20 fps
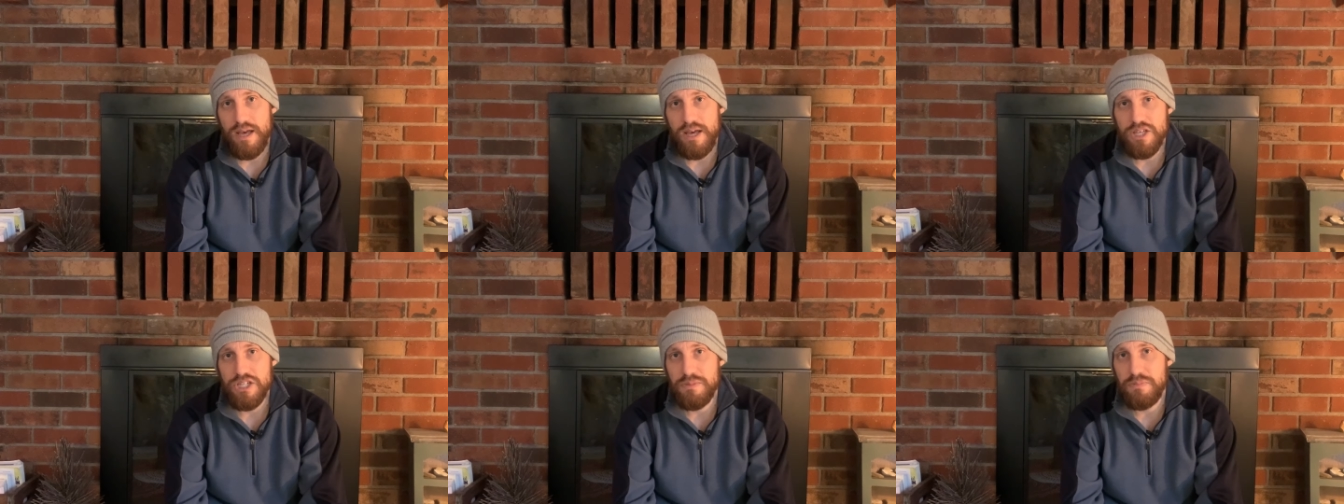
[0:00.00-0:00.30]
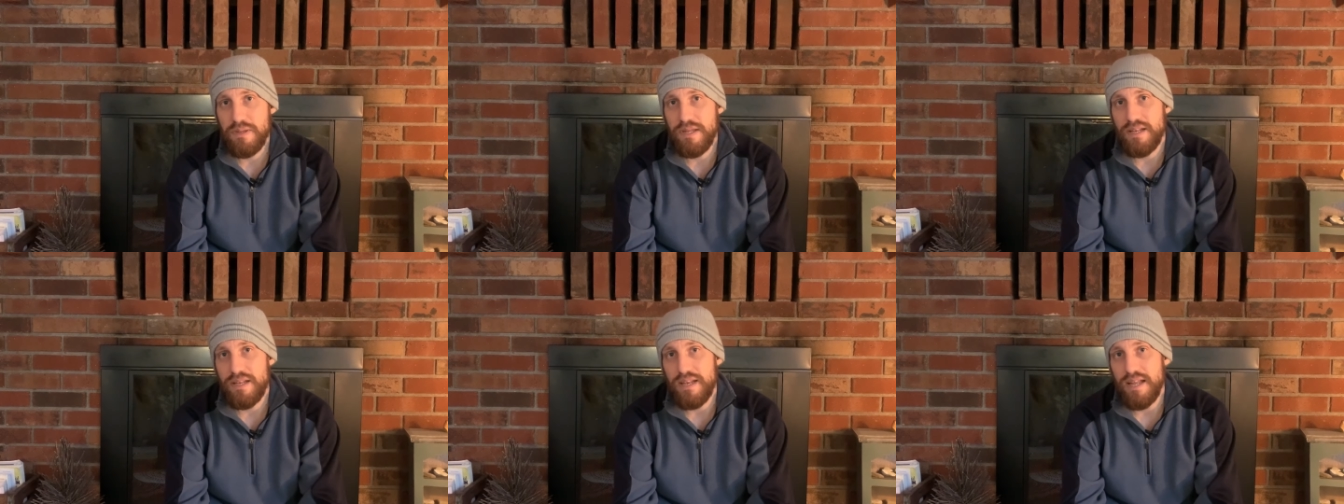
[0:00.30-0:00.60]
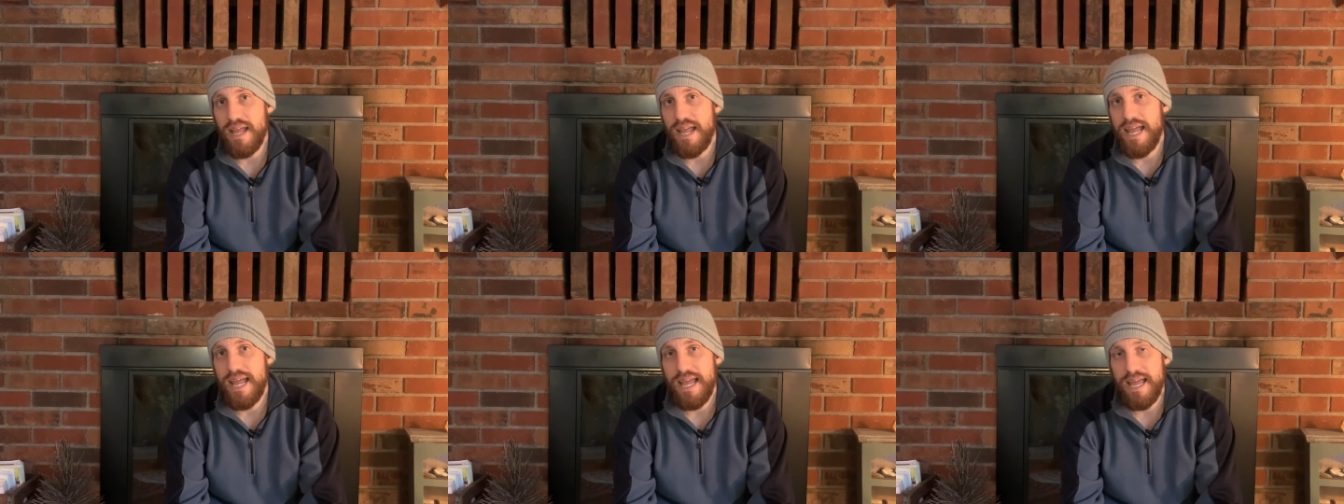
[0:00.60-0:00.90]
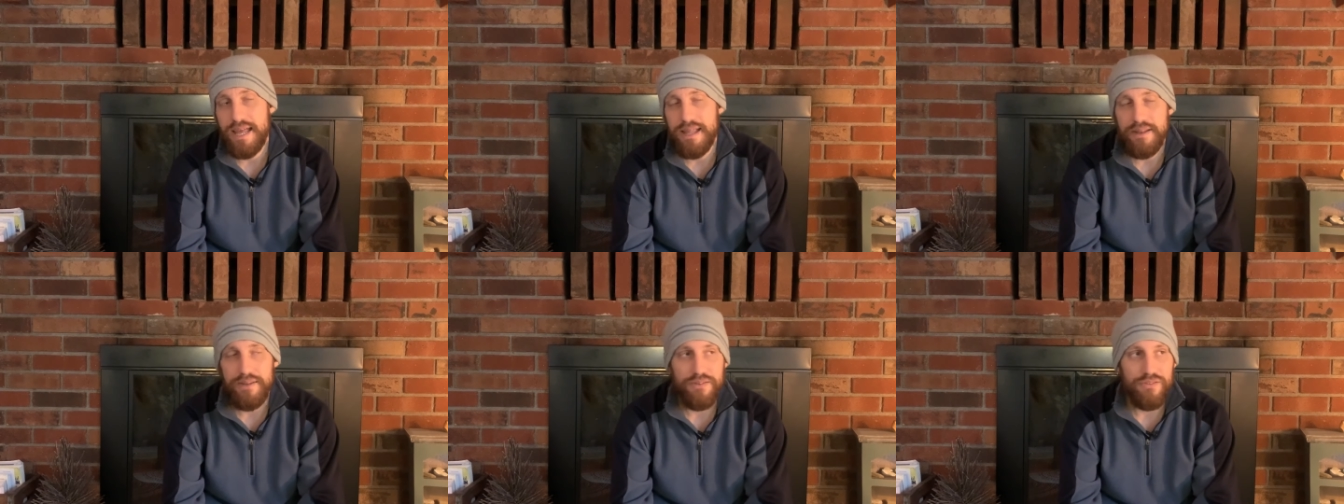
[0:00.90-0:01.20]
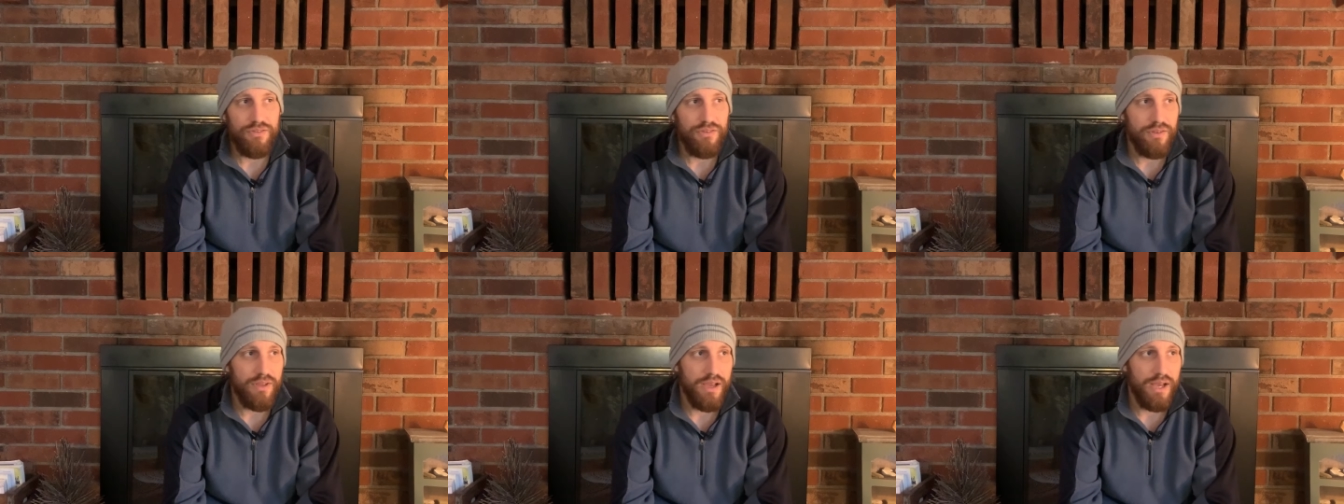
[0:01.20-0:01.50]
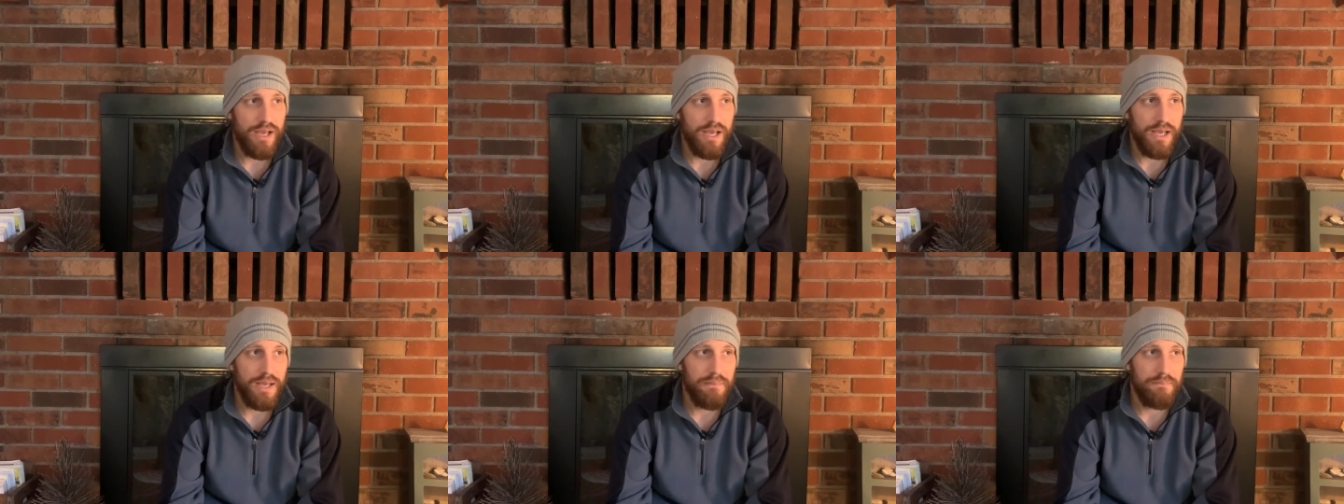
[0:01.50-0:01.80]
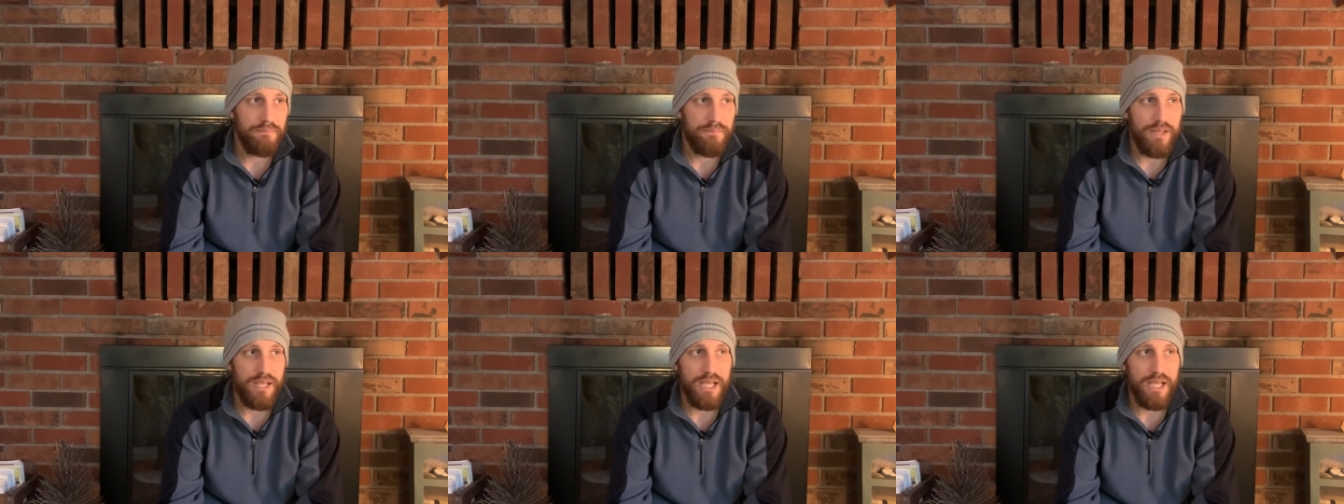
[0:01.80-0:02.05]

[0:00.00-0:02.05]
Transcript: husband, and um,